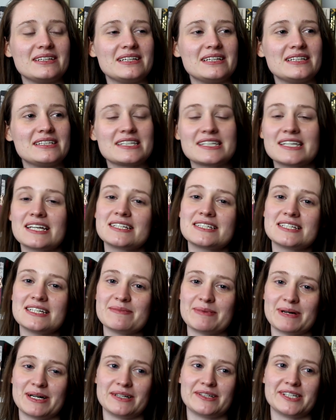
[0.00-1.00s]
It's essentially
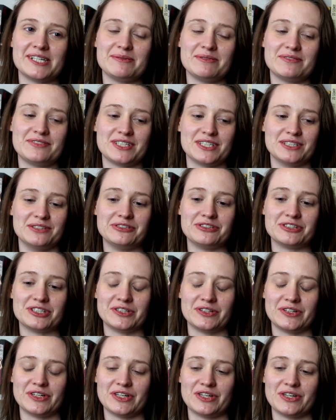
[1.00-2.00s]
about a group of
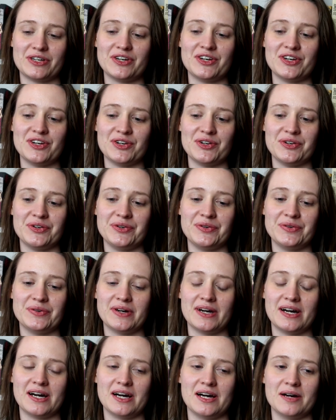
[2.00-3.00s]
children who
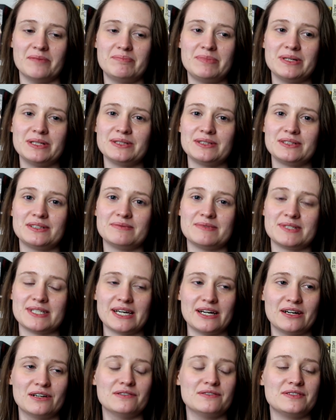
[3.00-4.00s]
build
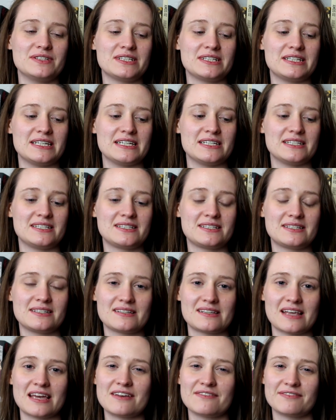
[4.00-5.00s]
themselves this
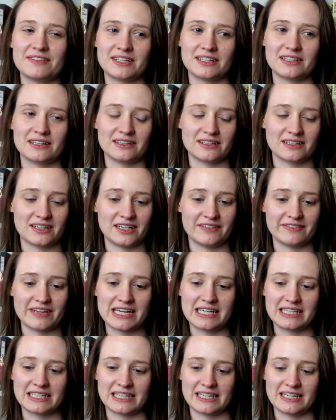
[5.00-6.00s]
safe little kind of
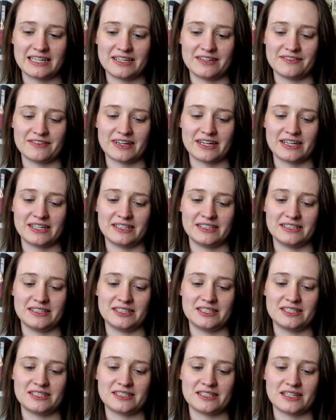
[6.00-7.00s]
enclave
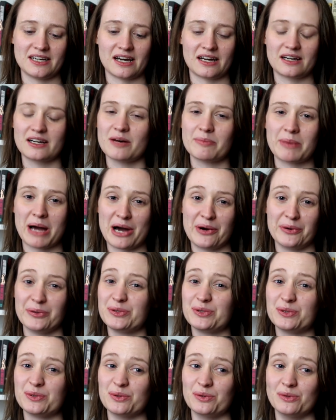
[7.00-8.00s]
and
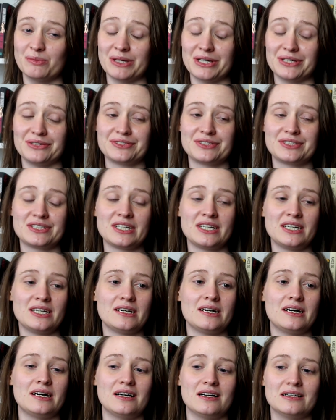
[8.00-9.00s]
clubhouse almost
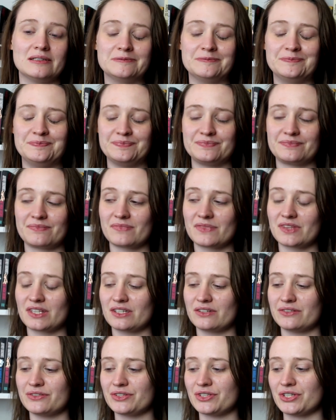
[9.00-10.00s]
to
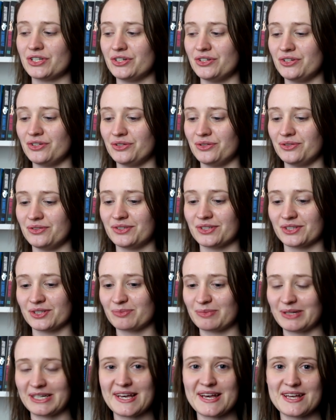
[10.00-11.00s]

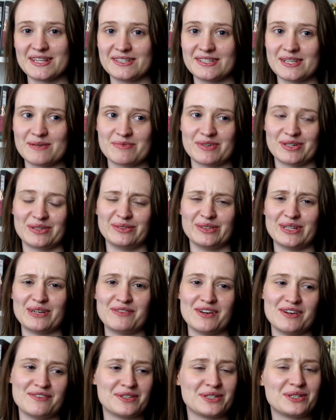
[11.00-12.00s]
just be kids. They bring all their
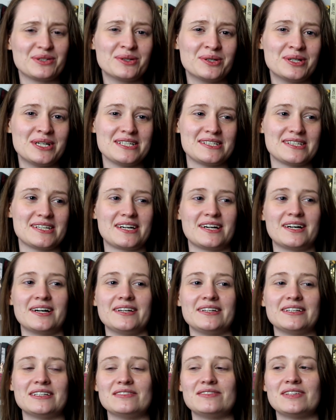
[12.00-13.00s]
favourite toys, they
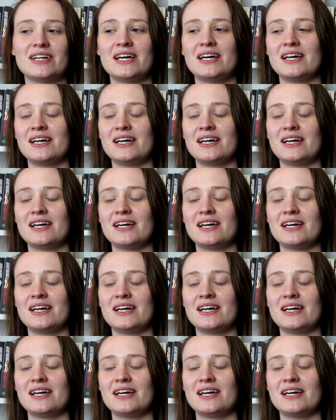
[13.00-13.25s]
kind of